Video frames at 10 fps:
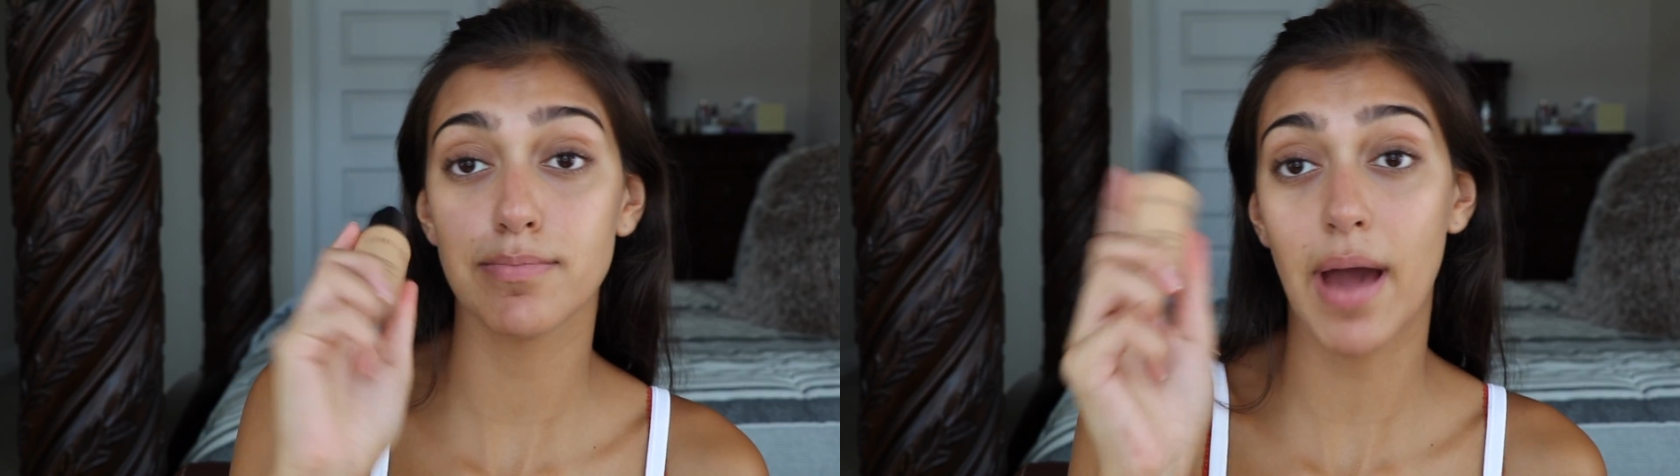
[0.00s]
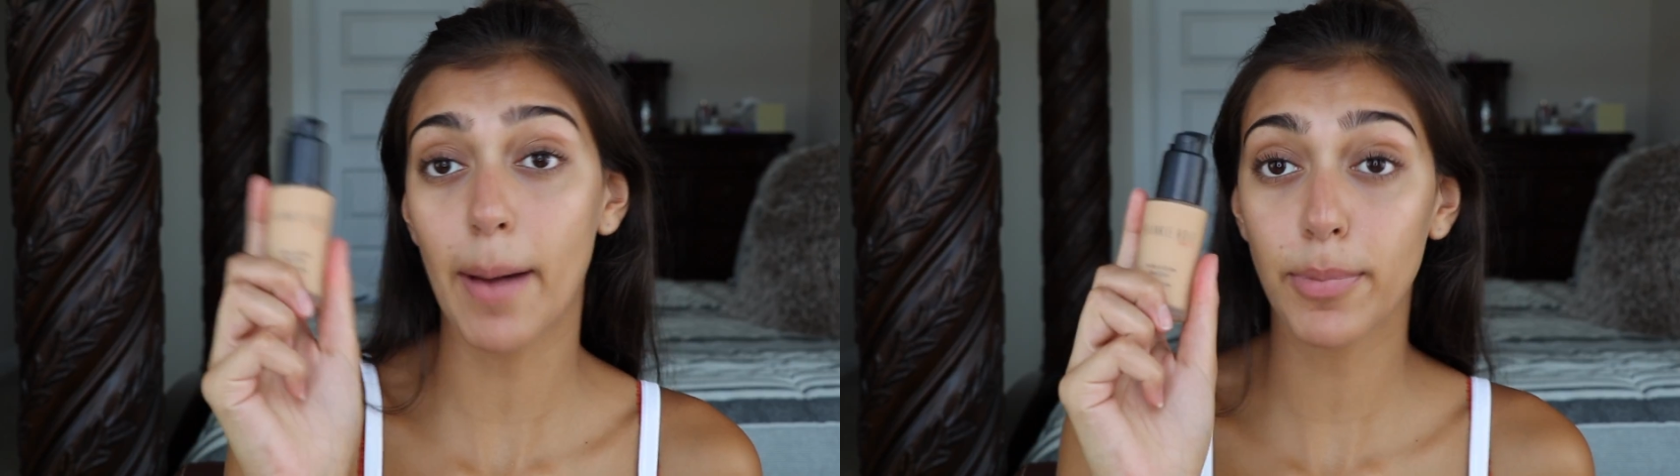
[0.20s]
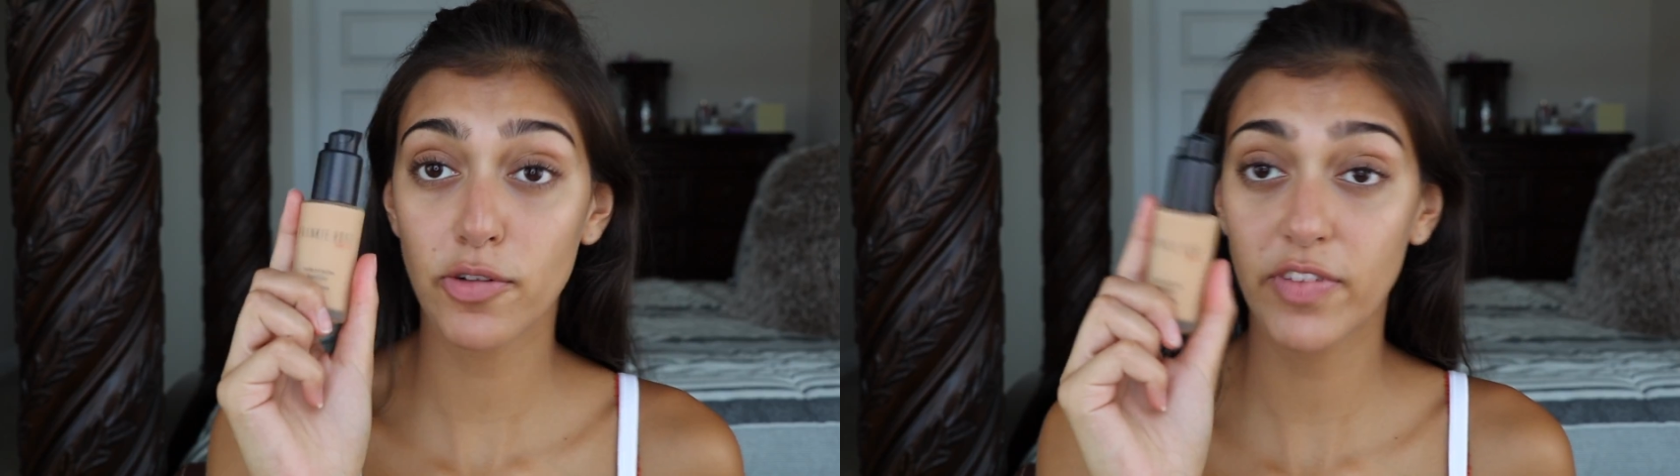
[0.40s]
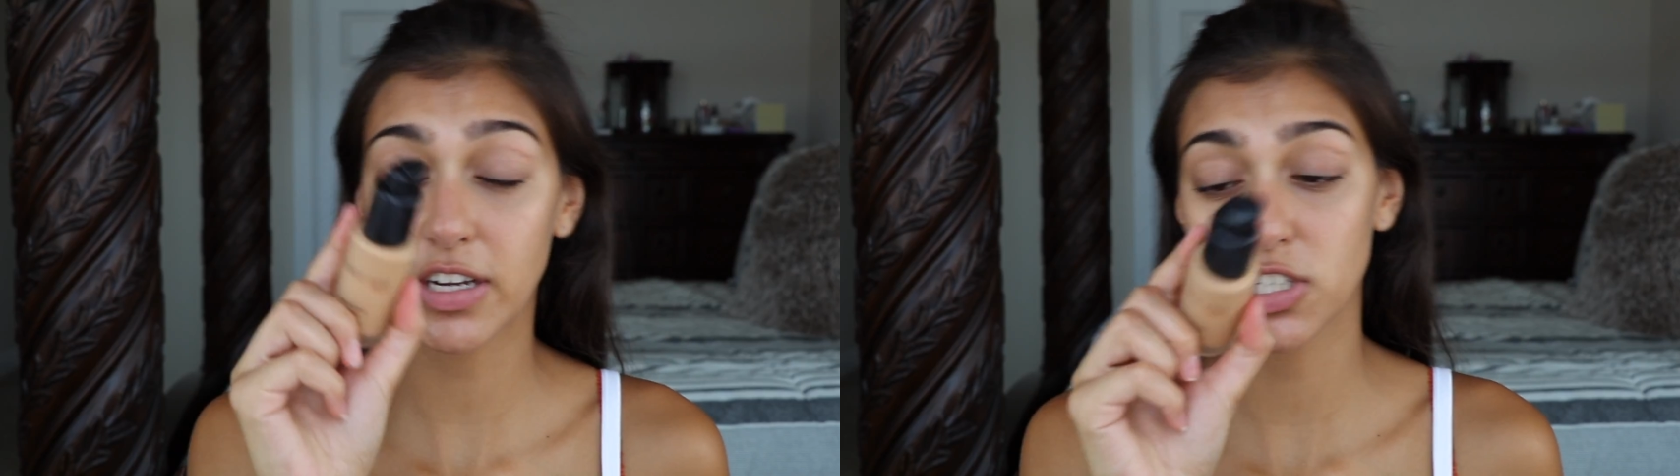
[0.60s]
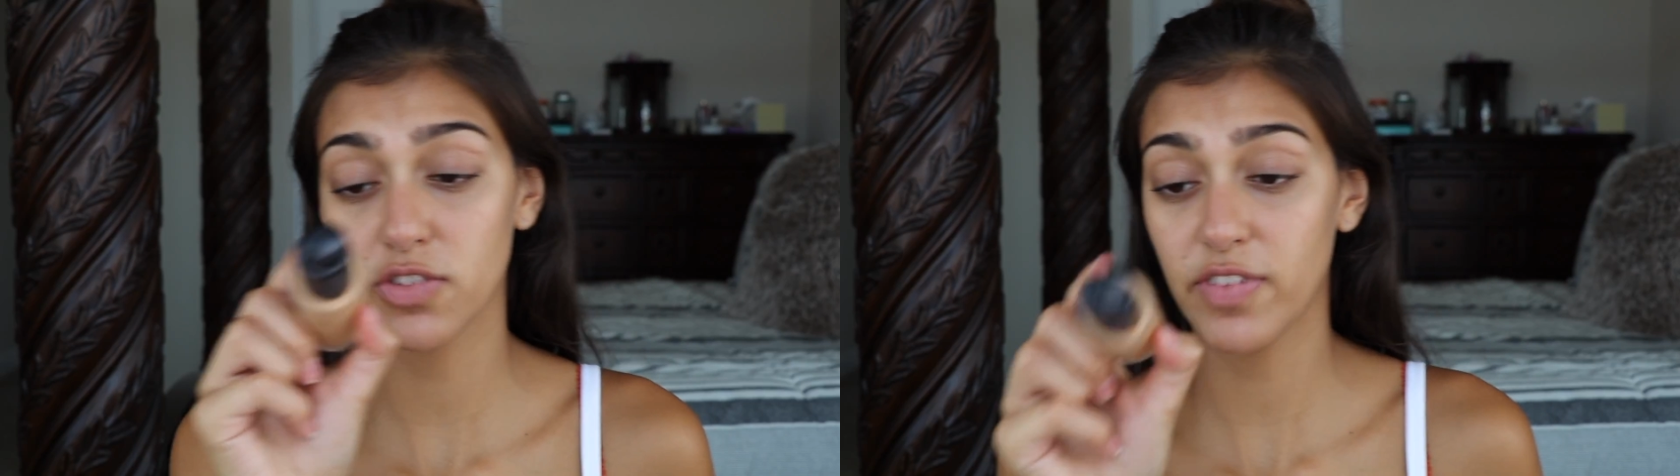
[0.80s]
Matte
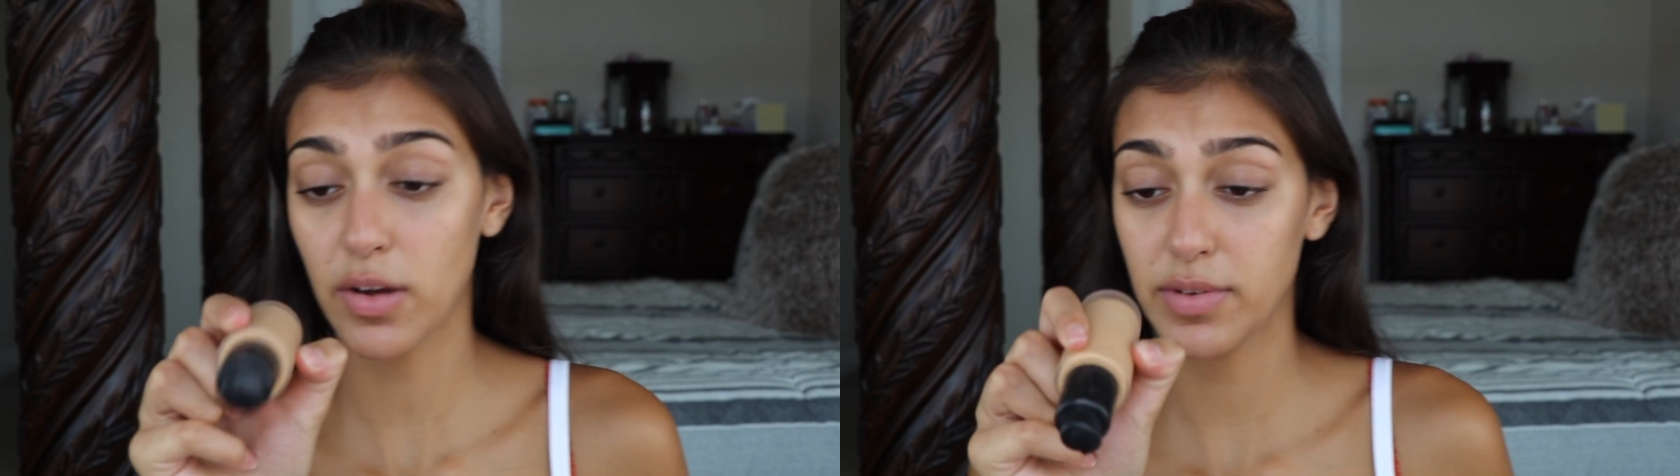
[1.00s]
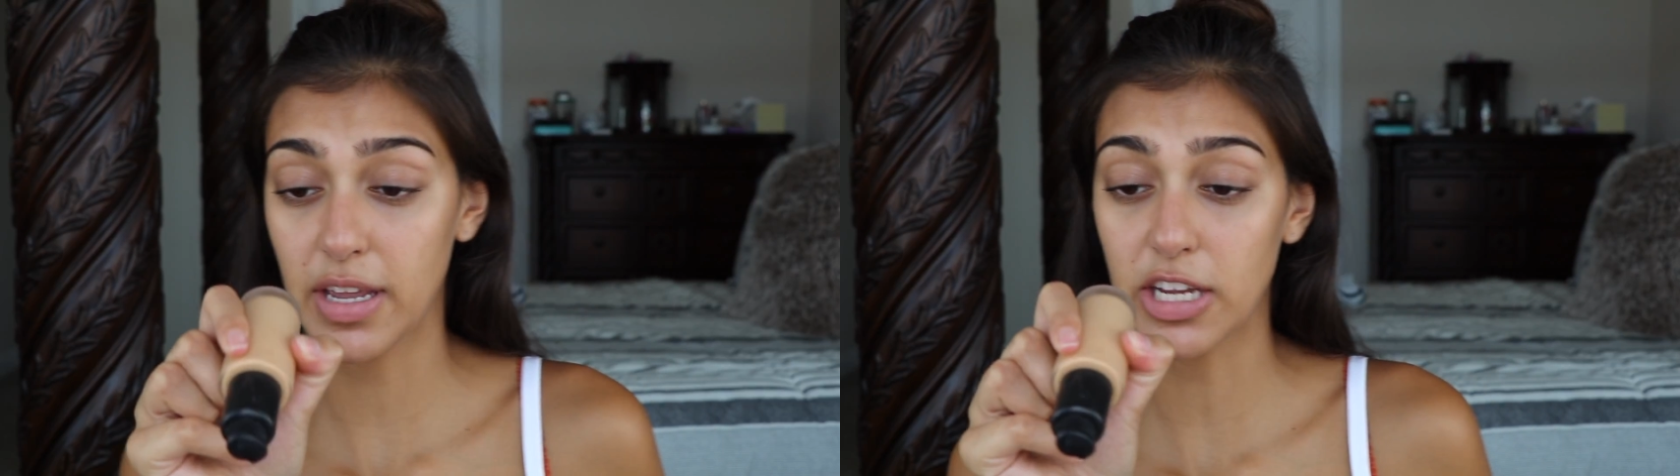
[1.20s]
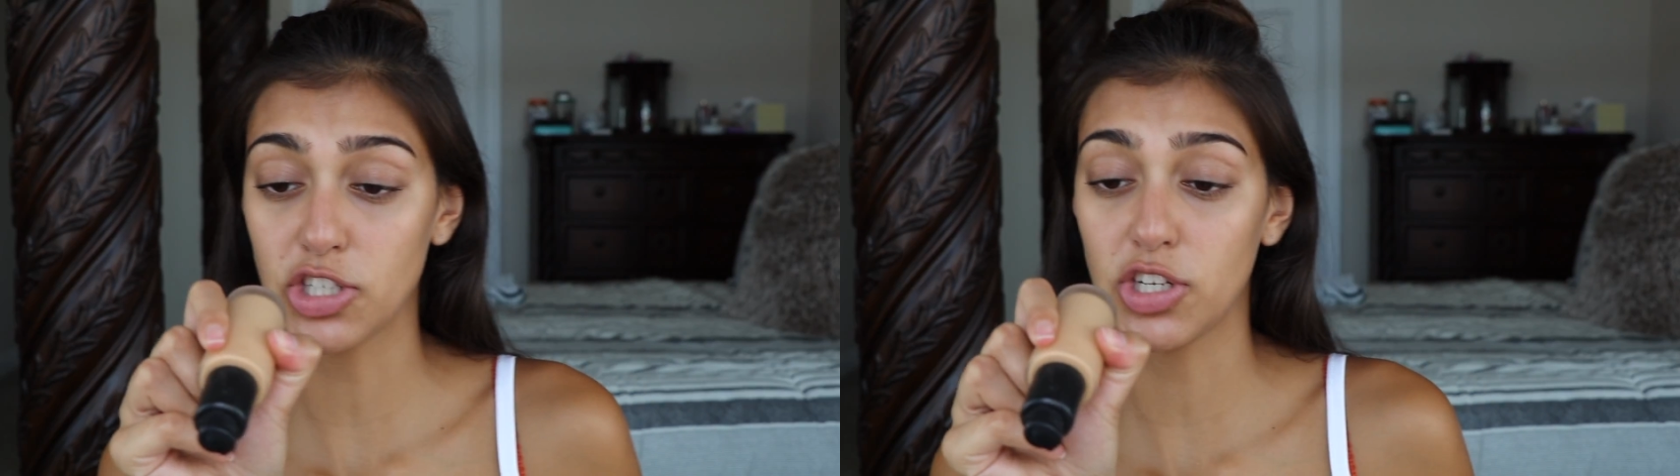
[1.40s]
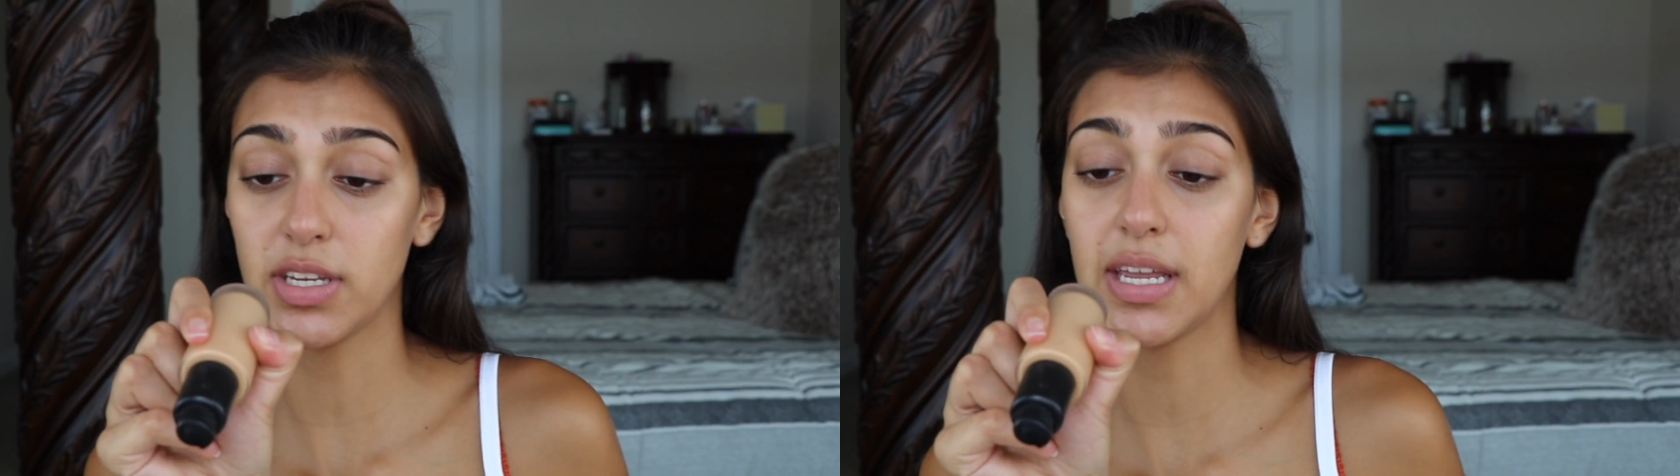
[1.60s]
Perfection Foundation